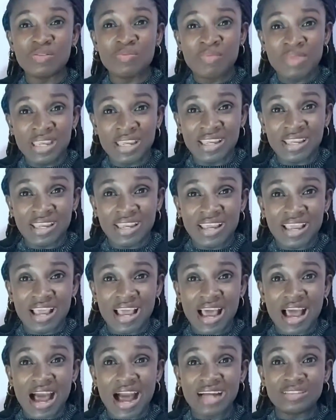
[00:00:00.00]
me.
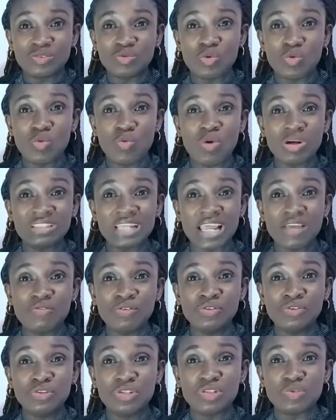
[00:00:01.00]
And what I
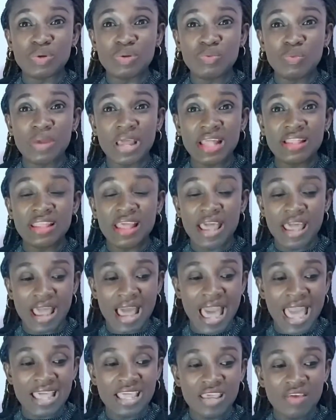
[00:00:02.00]
even do is, when we get there,
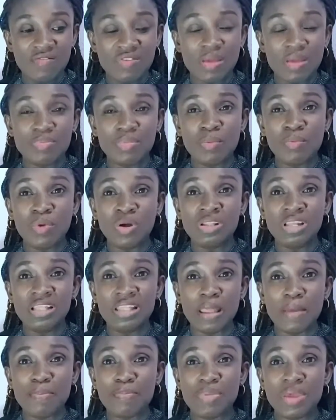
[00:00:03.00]
I give them the money,
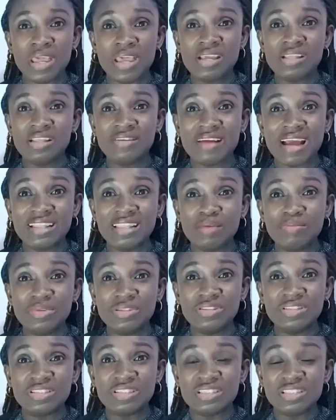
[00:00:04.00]
they pay, they write them
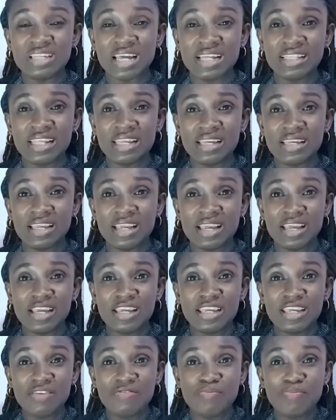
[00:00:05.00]
the receipt, and they
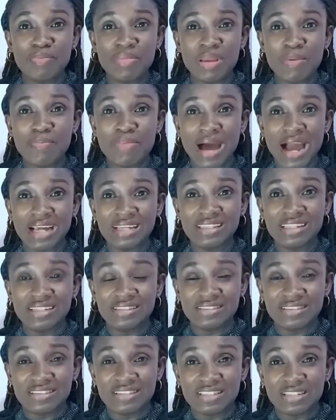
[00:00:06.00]
give me back the
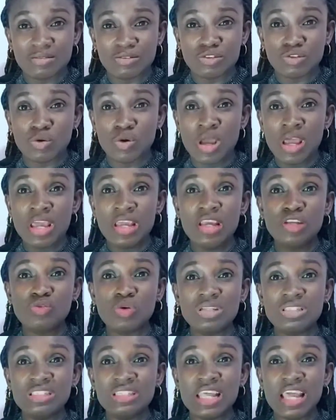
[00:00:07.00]
receipt. So it
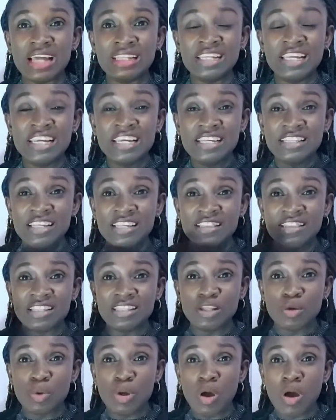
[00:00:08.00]
wasn't an easy
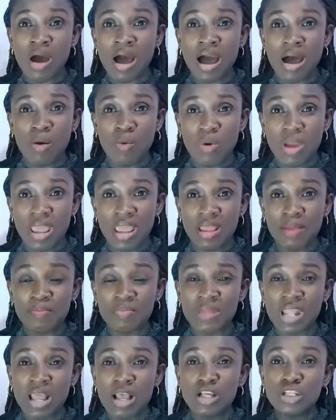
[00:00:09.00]
thing, they were all aware.
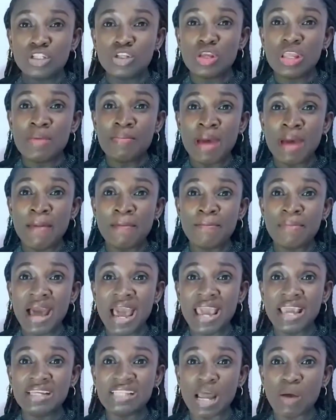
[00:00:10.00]
So in my
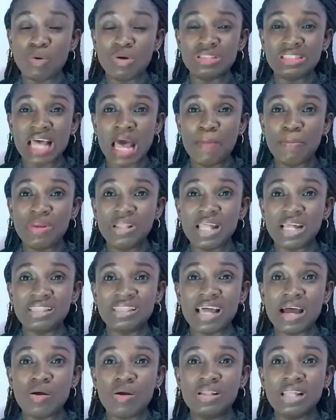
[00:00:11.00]
mind, I was happy that
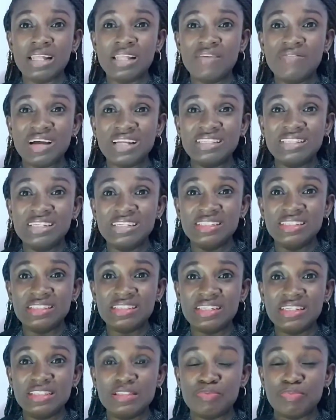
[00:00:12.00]
thank God I never did
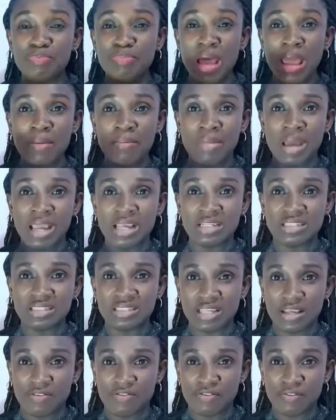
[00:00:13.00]
it by
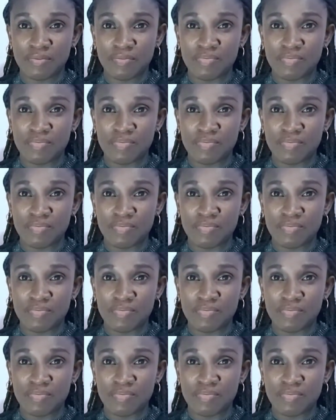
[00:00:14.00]
myself,